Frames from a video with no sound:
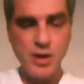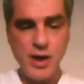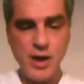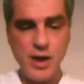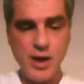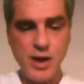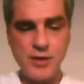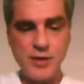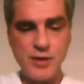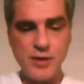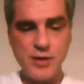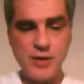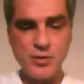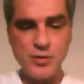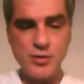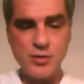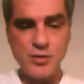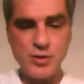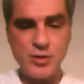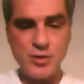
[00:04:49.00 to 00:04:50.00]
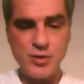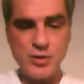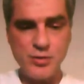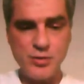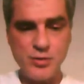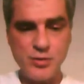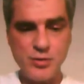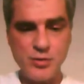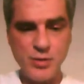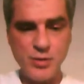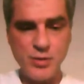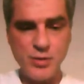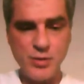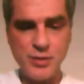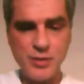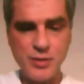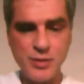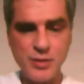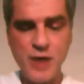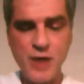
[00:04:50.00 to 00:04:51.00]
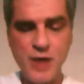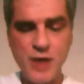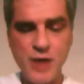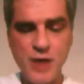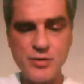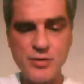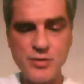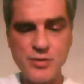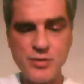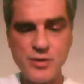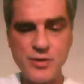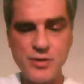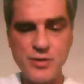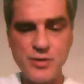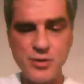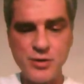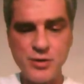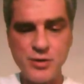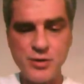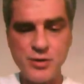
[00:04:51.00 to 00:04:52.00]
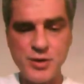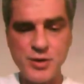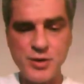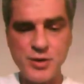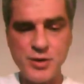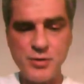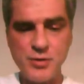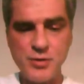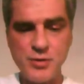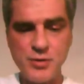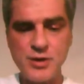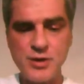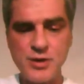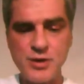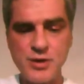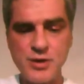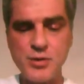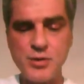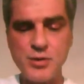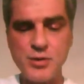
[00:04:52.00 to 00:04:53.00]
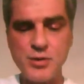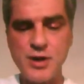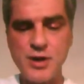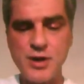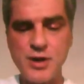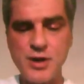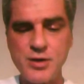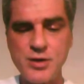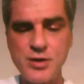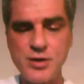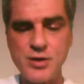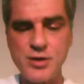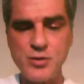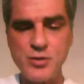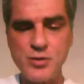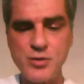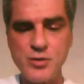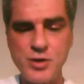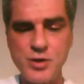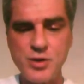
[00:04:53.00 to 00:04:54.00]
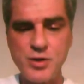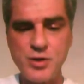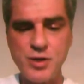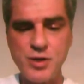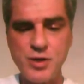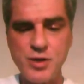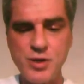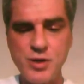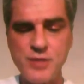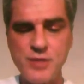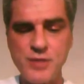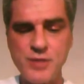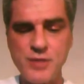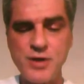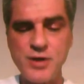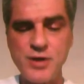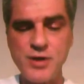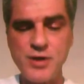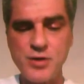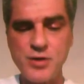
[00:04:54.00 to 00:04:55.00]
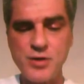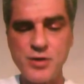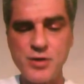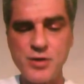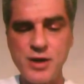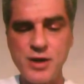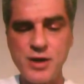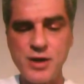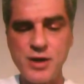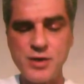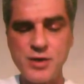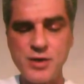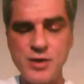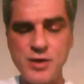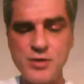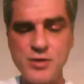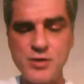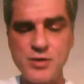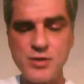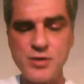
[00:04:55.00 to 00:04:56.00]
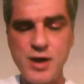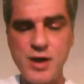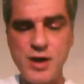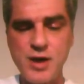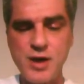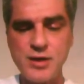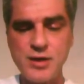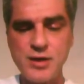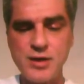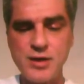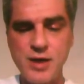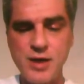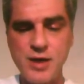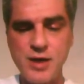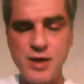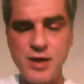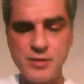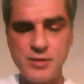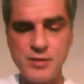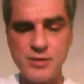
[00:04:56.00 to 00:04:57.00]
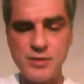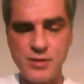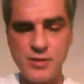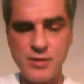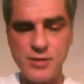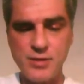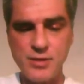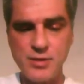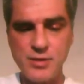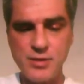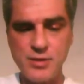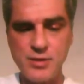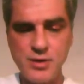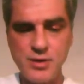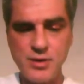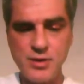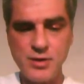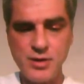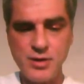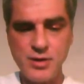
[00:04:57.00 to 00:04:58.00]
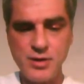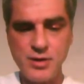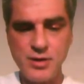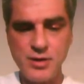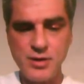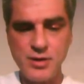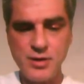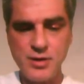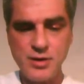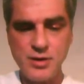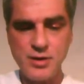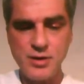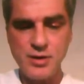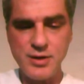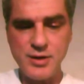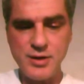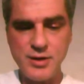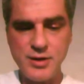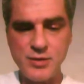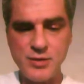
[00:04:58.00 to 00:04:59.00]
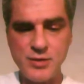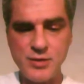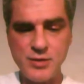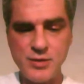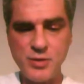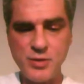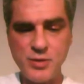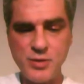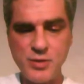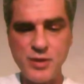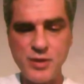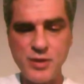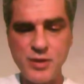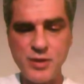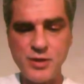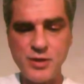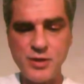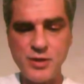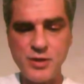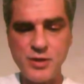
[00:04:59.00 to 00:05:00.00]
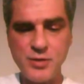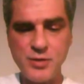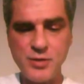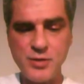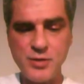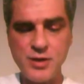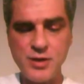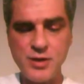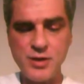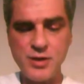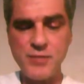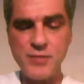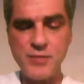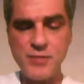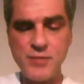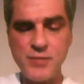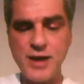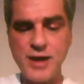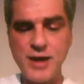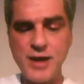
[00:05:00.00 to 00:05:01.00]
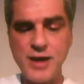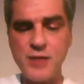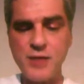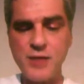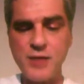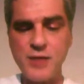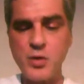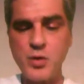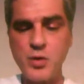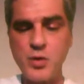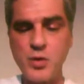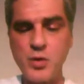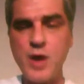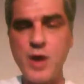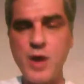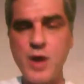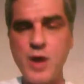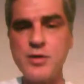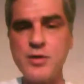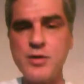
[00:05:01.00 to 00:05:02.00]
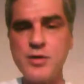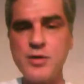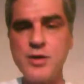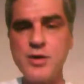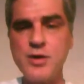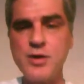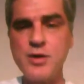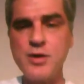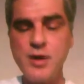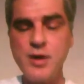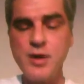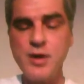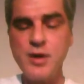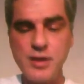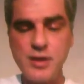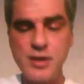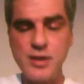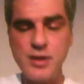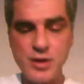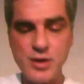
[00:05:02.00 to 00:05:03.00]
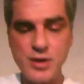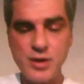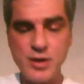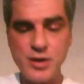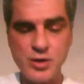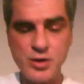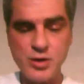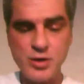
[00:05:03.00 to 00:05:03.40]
and to assume among the powers of the earth a separate and equal station to which the laws of nature and nature's God entitled them, the decent respect to the opinions of mankind requires that they should